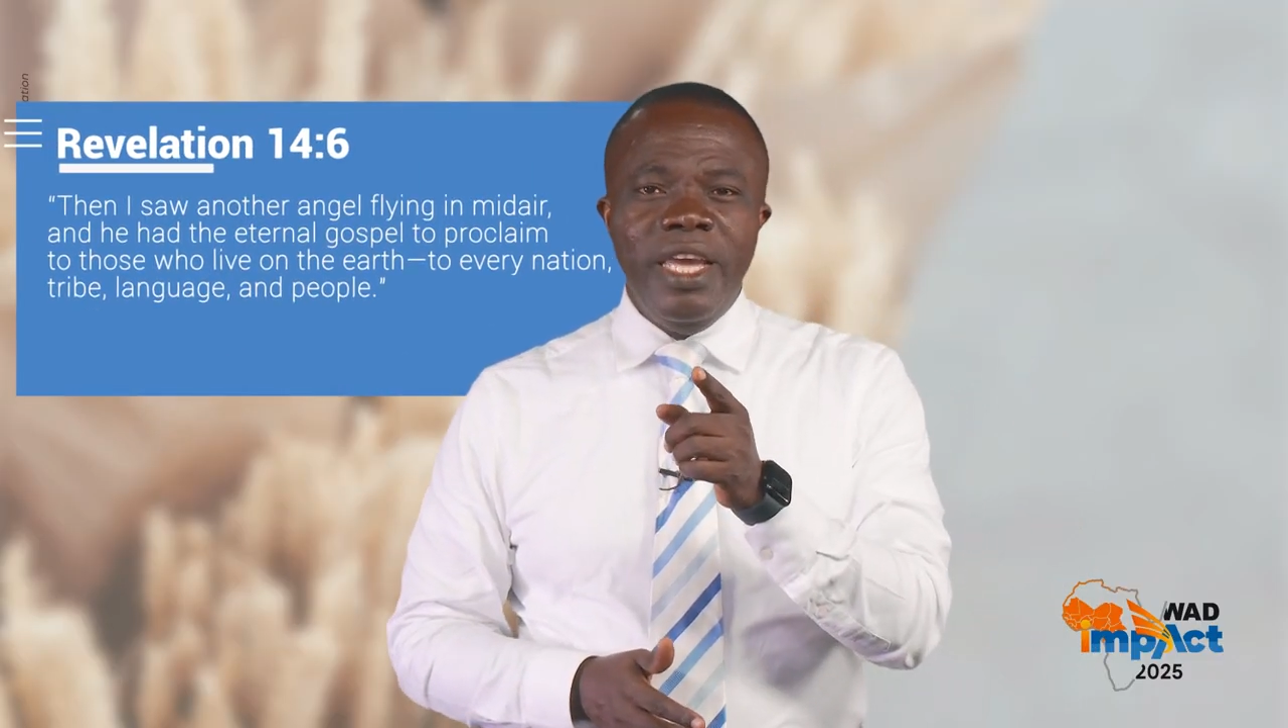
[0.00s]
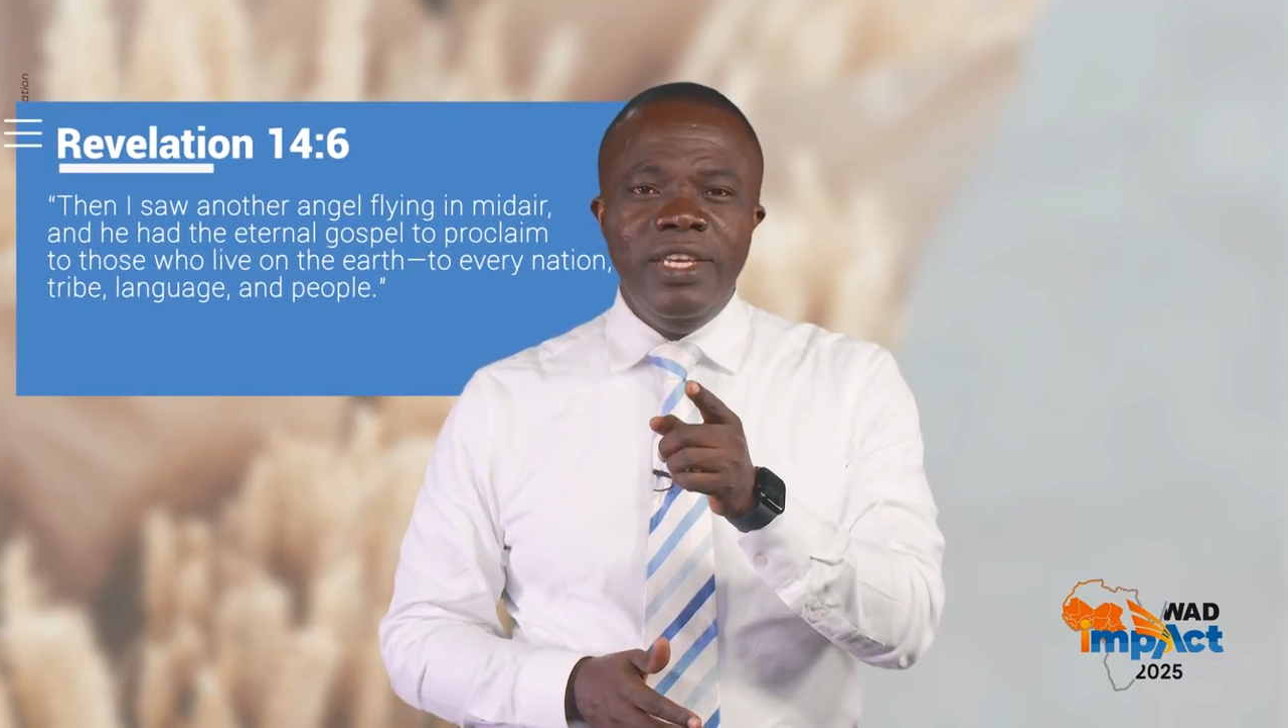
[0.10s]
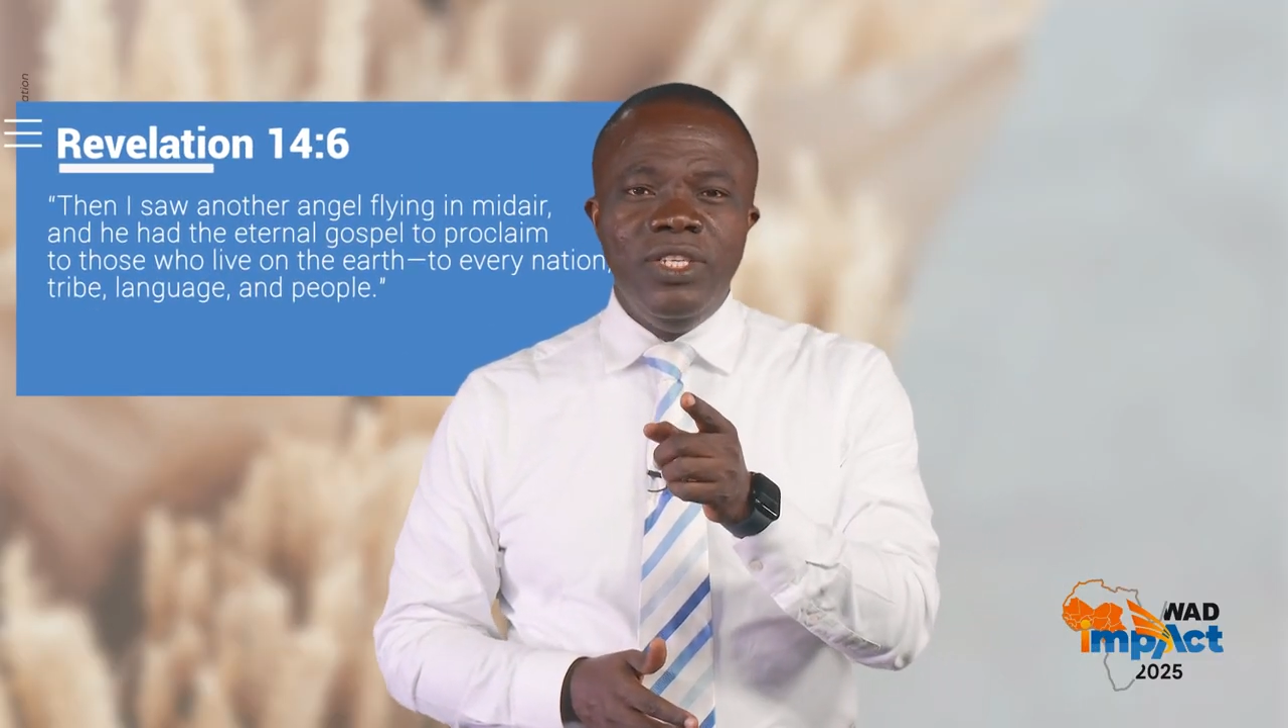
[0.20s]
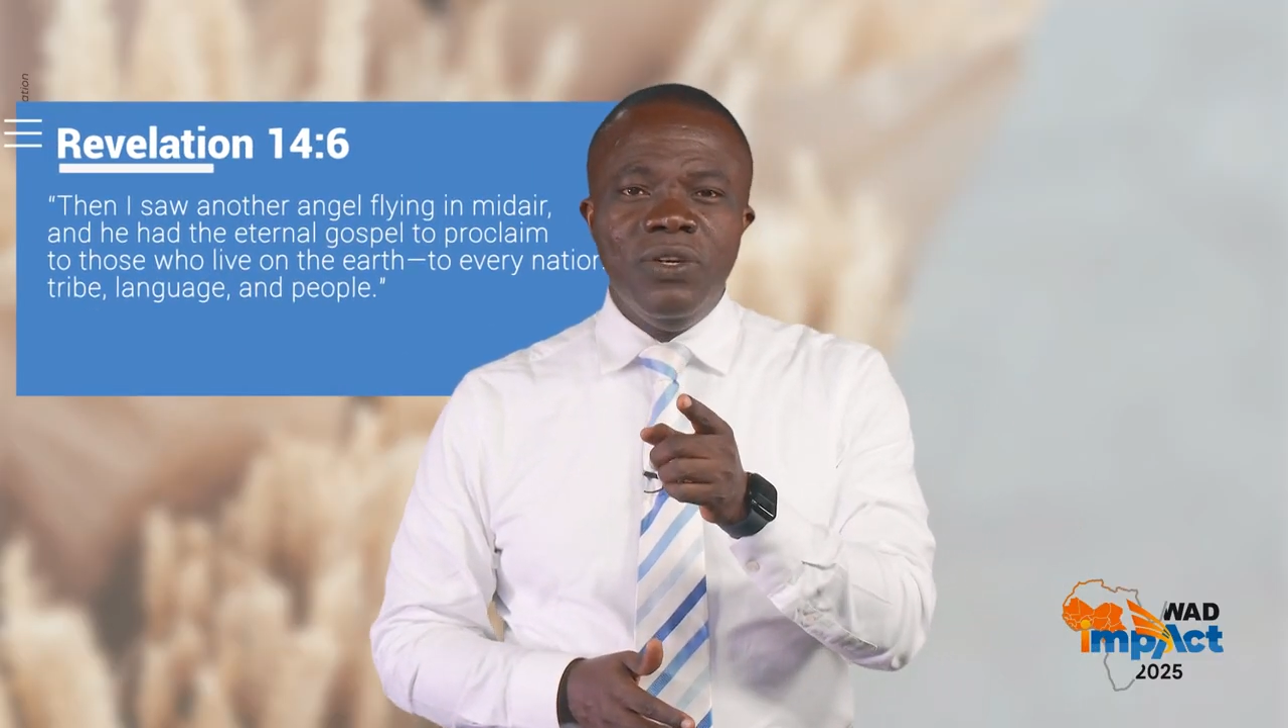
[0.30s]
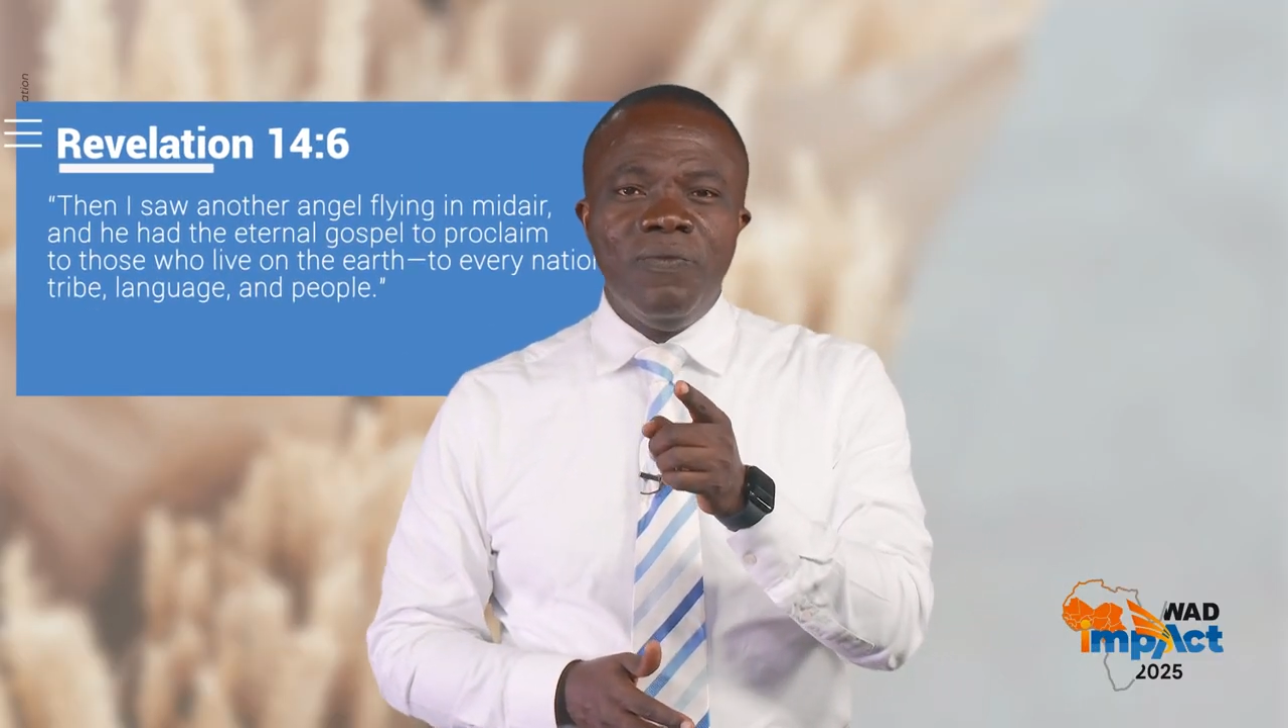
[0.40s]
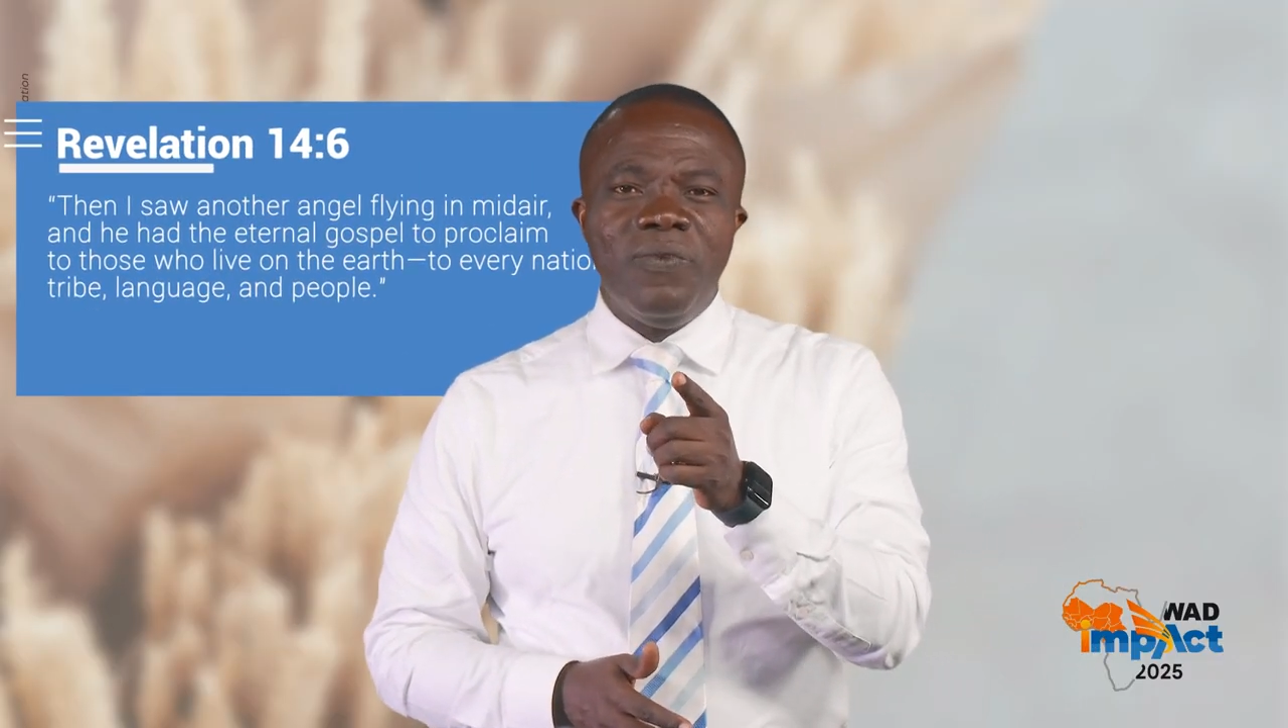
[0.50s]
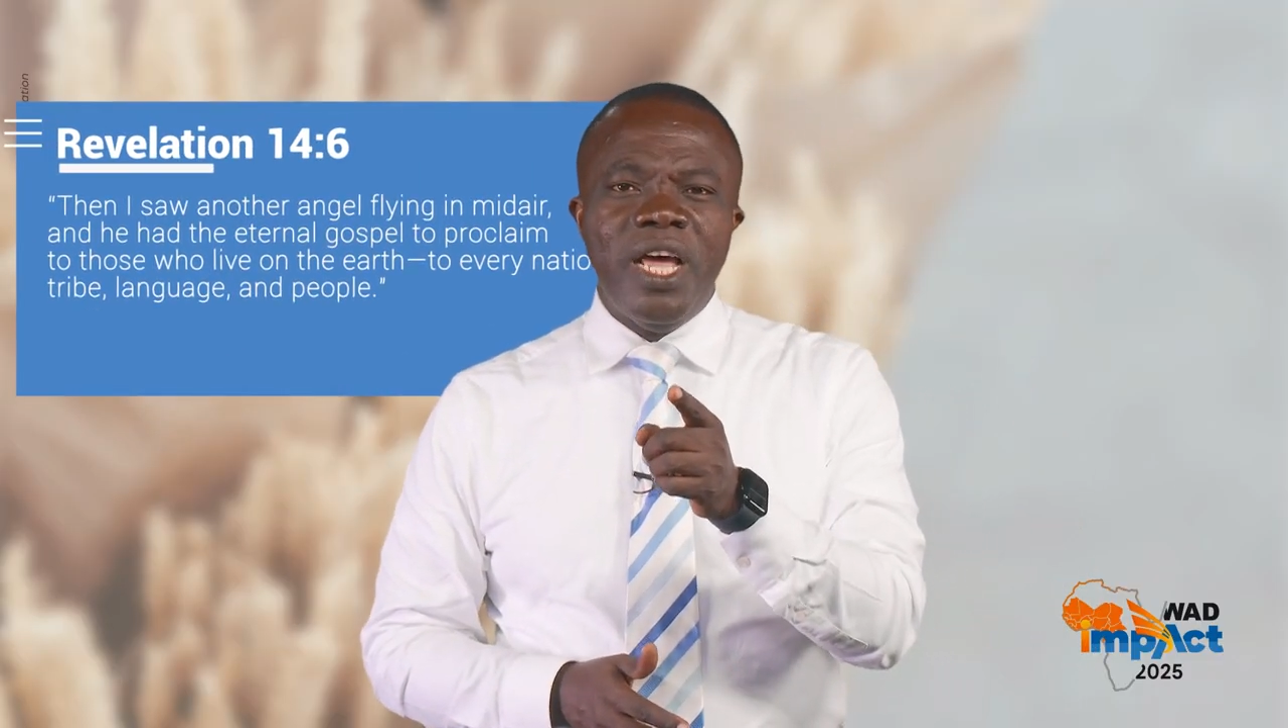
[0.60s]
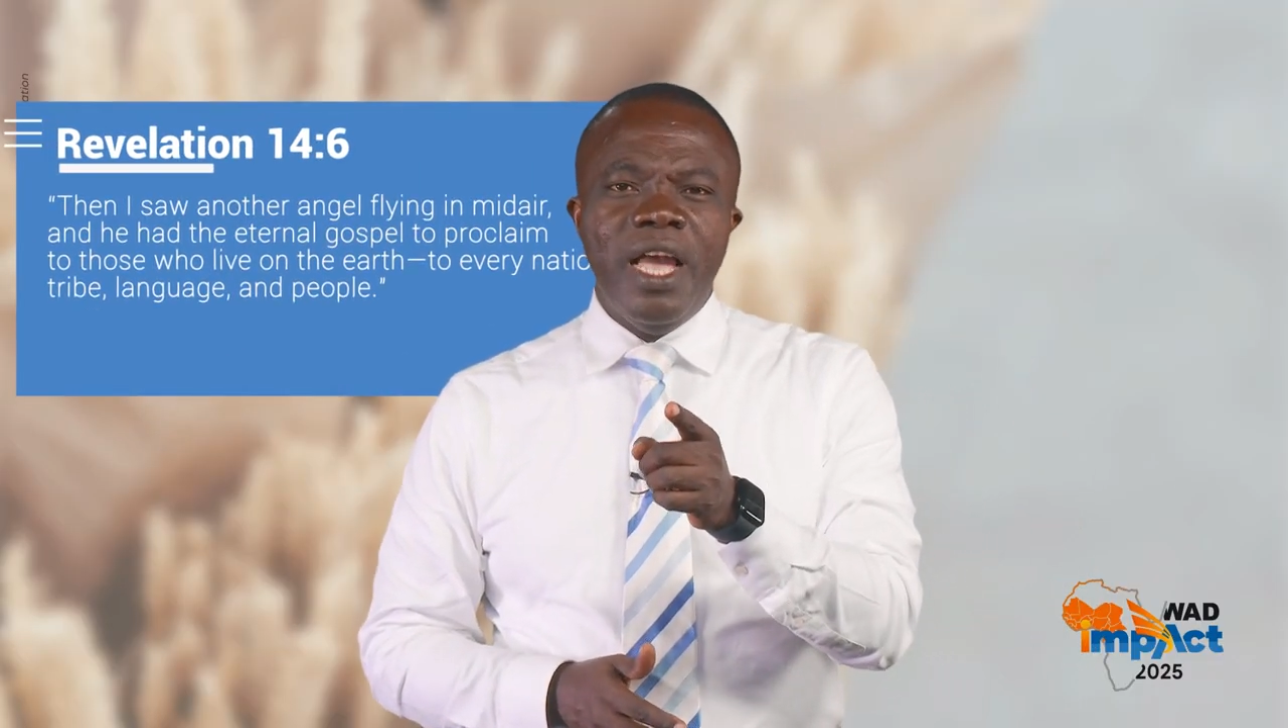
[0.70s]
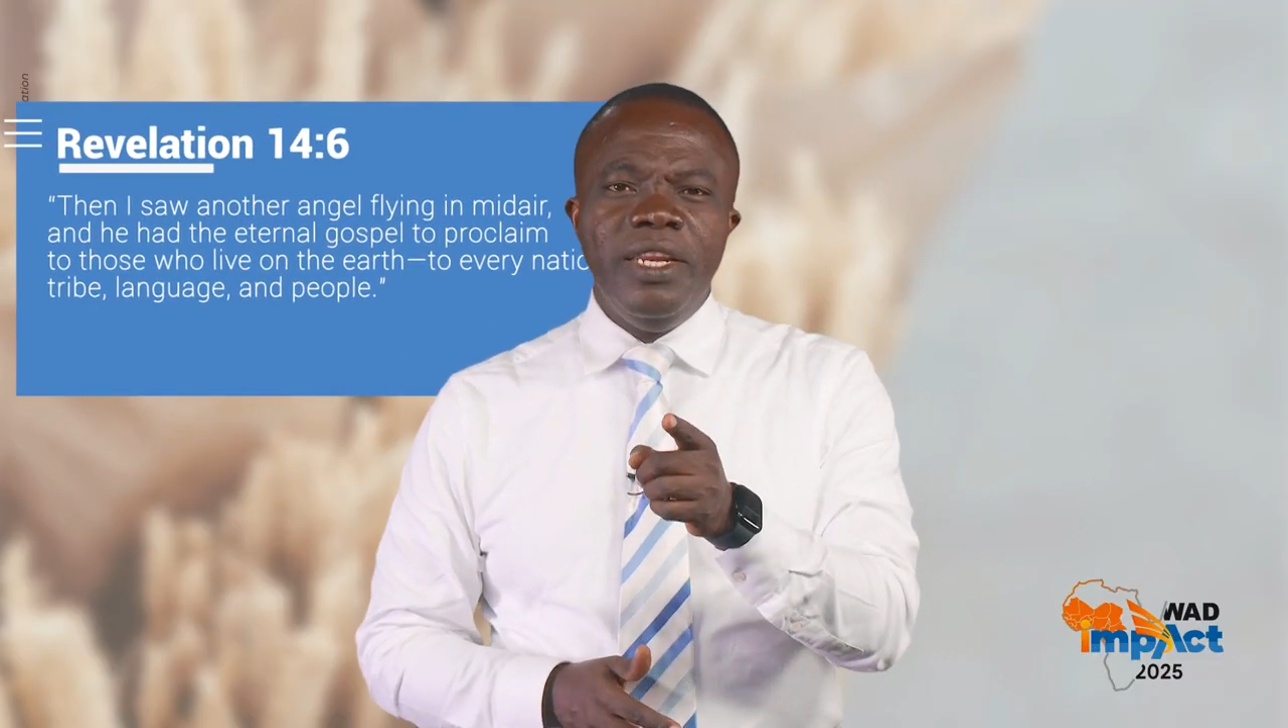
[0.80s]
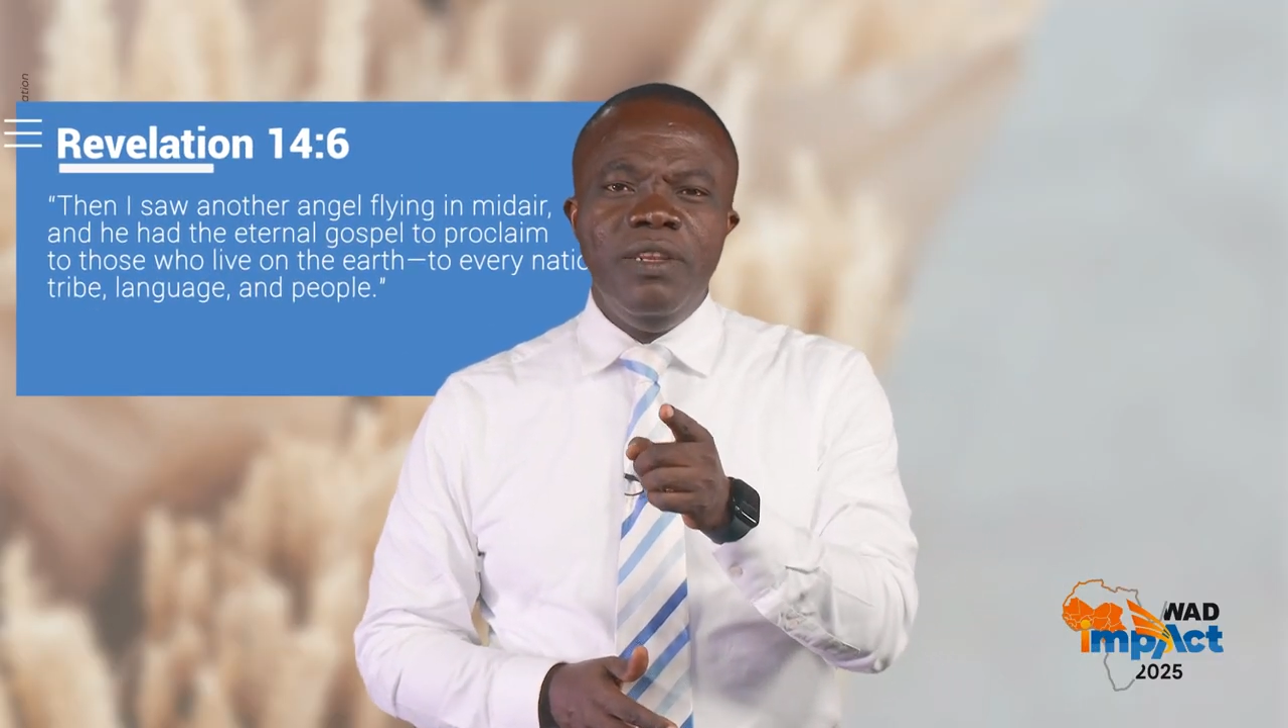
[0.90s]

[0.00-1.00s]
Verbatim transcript: angel flying